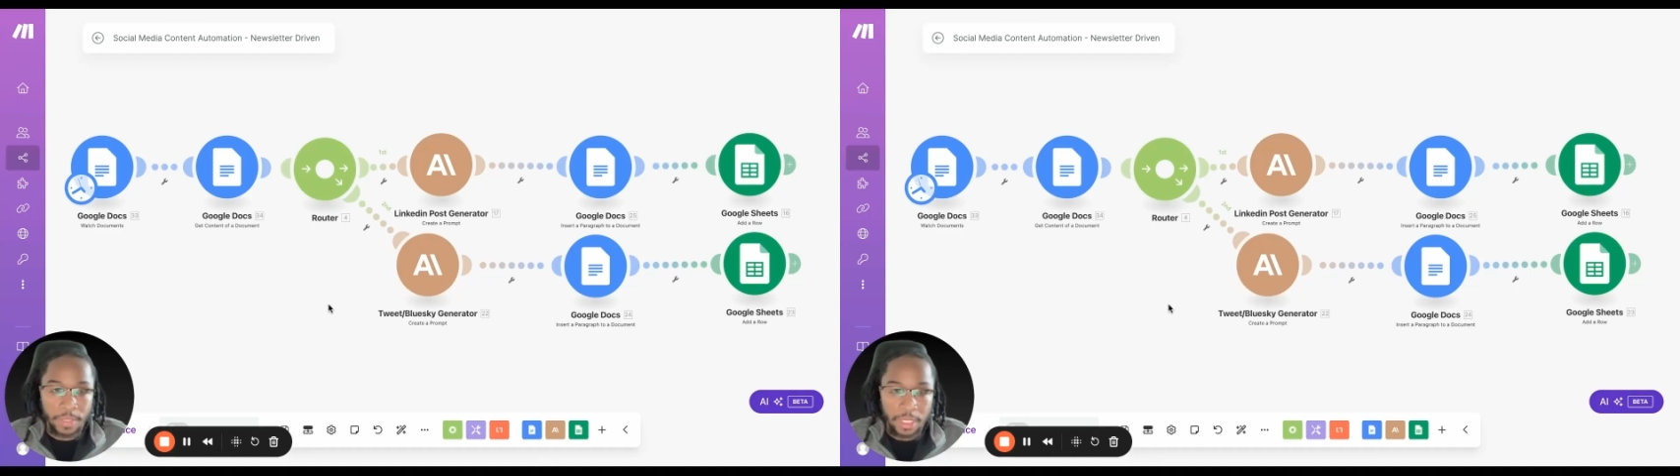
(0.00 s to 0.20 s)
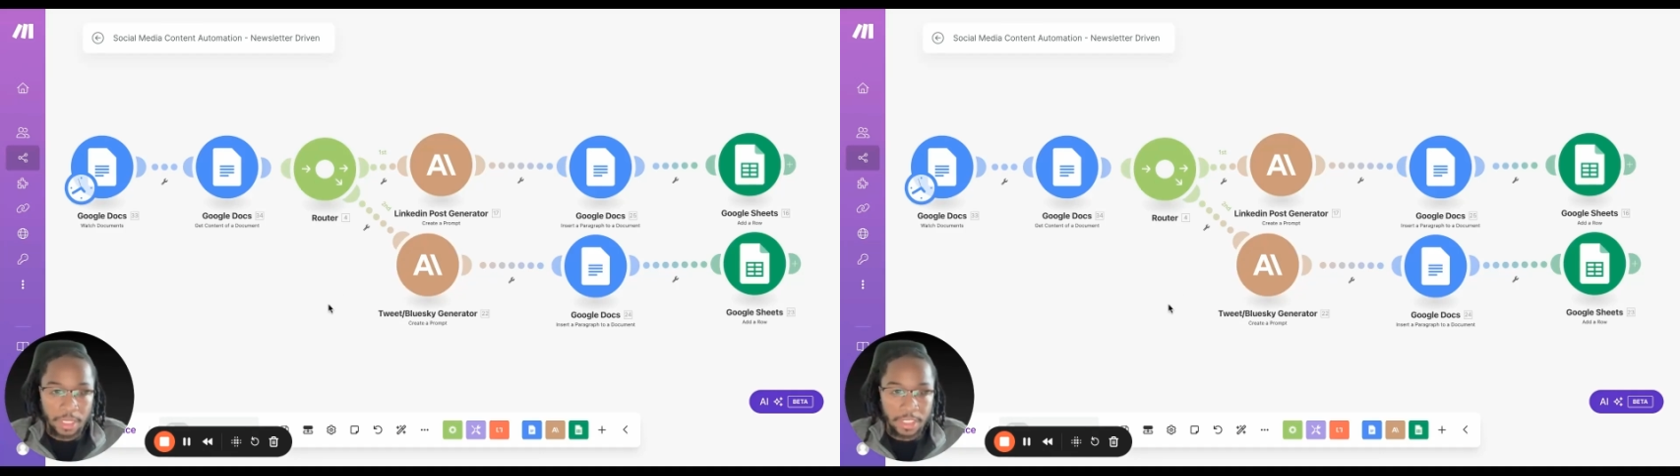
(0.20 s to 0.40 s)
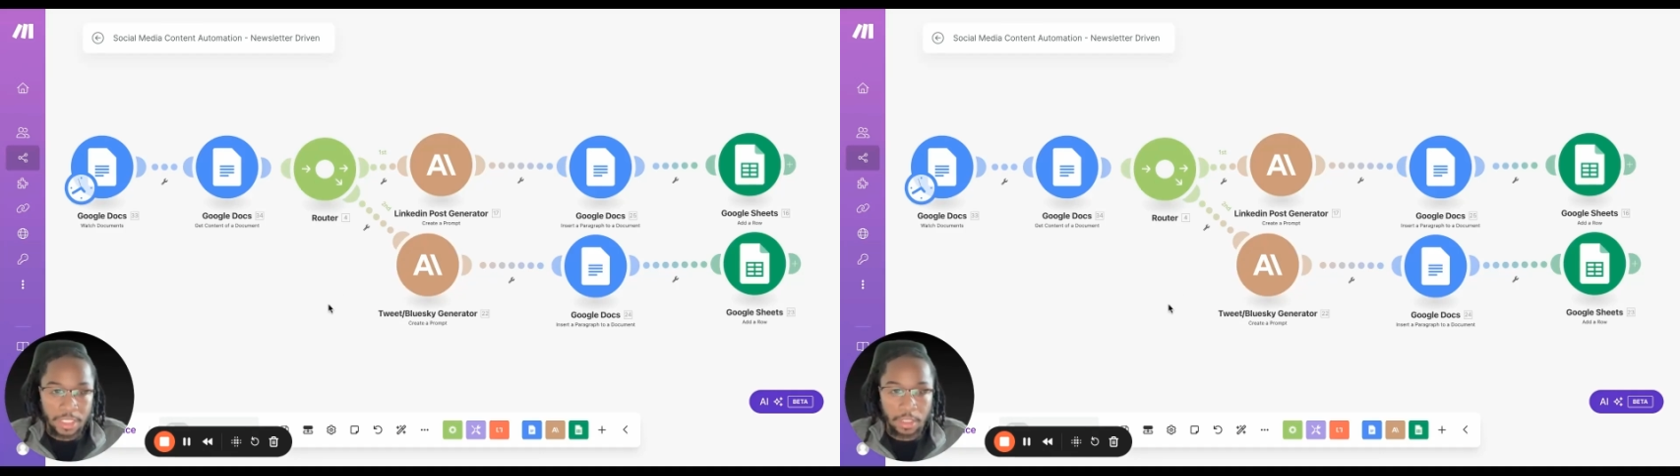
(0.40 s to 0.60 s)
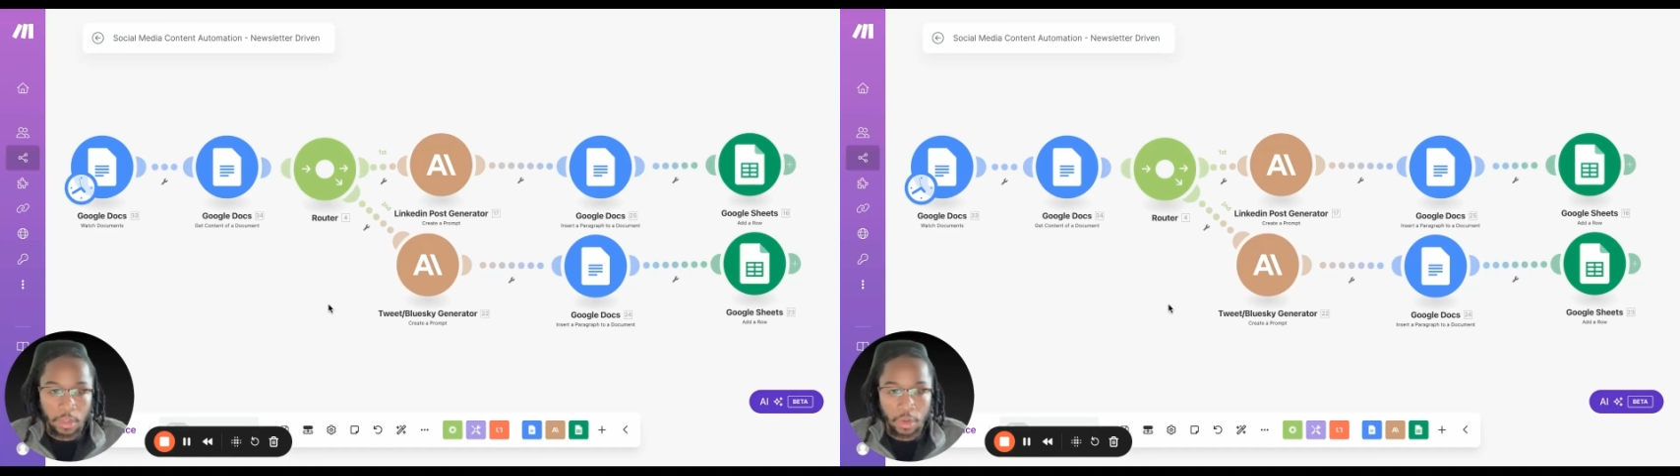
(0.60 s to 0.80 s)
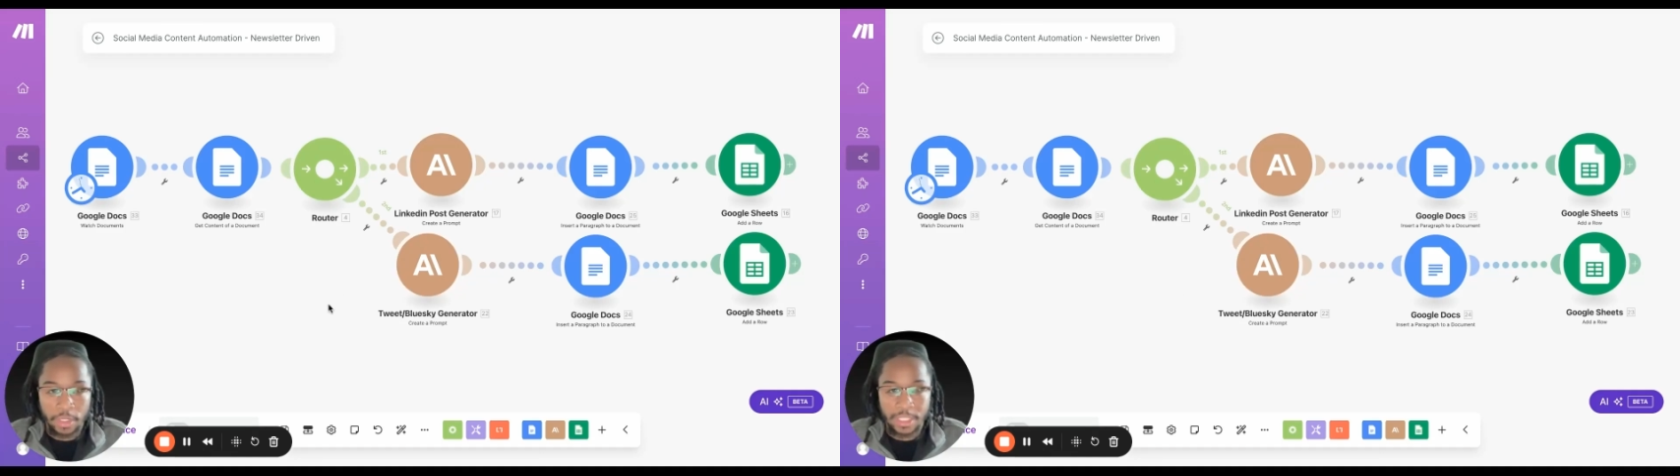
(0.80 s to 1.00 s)
because
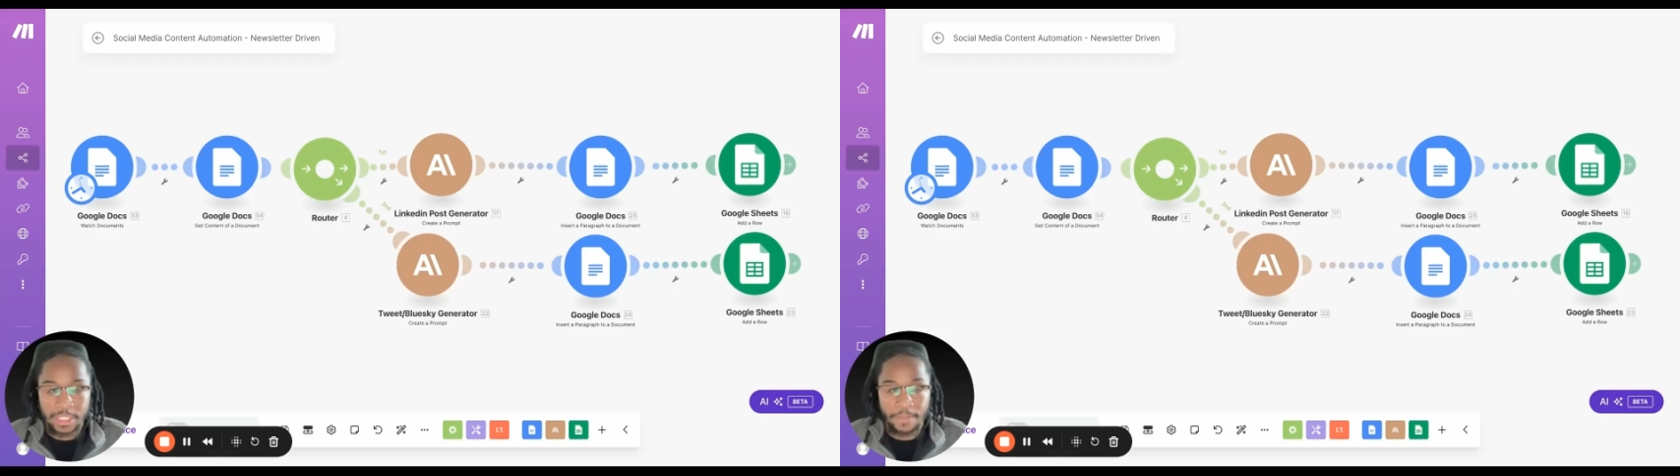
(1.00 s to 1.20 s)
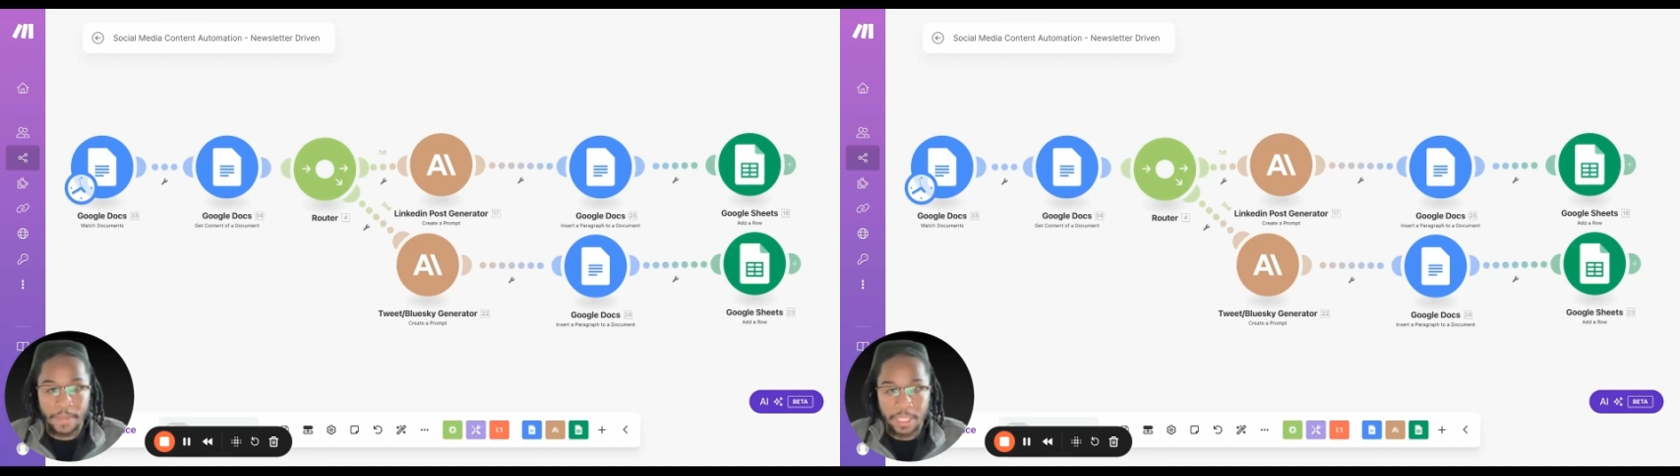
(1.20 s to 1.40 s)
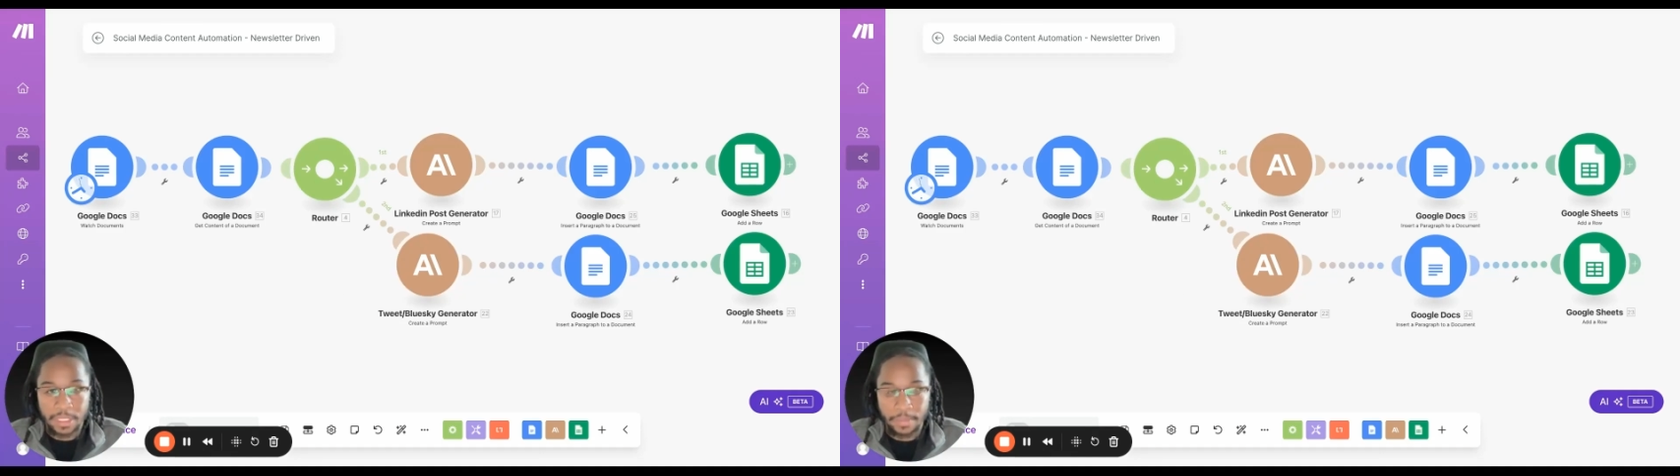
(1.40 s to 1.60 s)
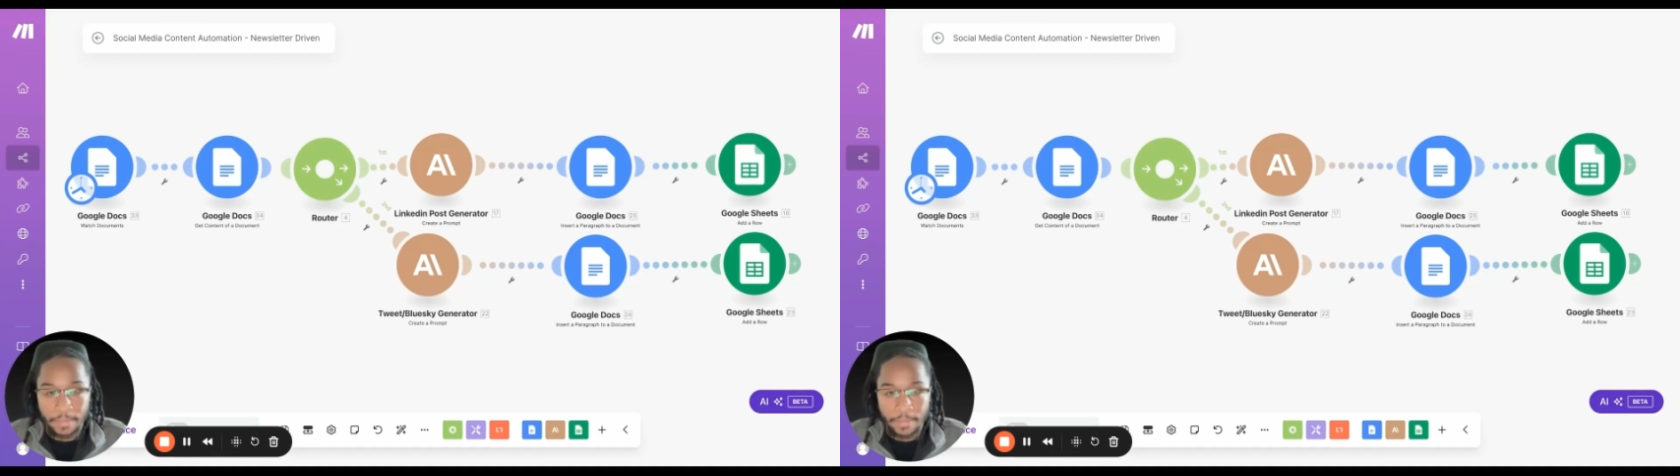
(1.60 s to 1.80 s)
Claude is the best